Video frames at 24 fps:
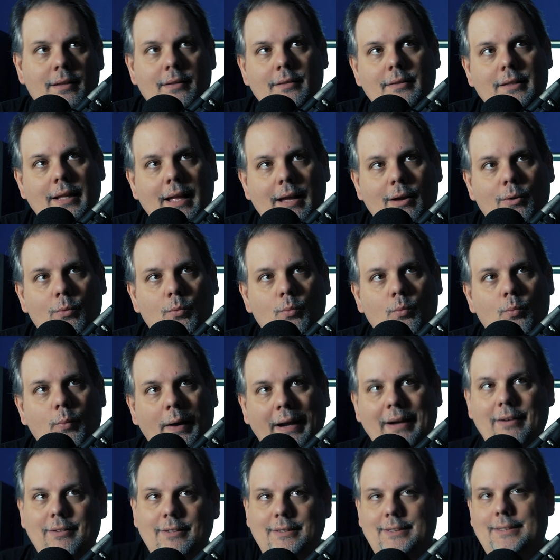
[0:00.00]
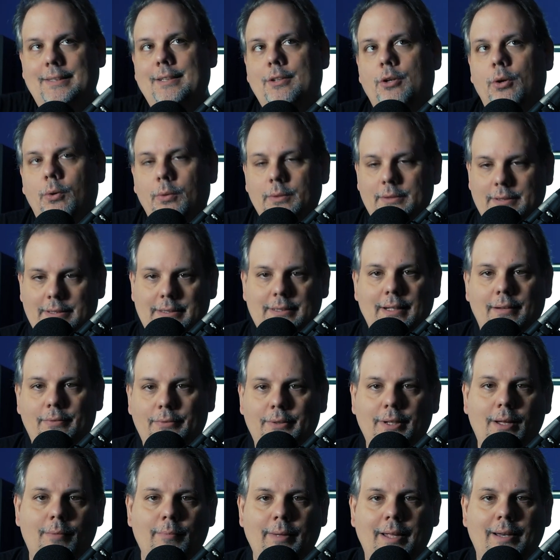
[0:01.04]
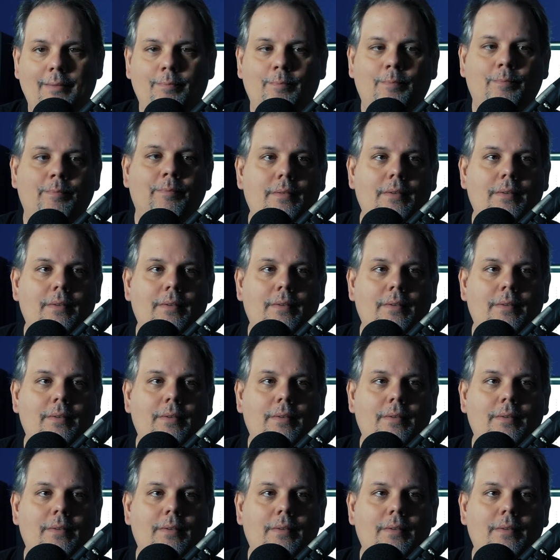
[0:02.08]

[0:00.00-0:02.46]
Now, where does the cold stuff come in?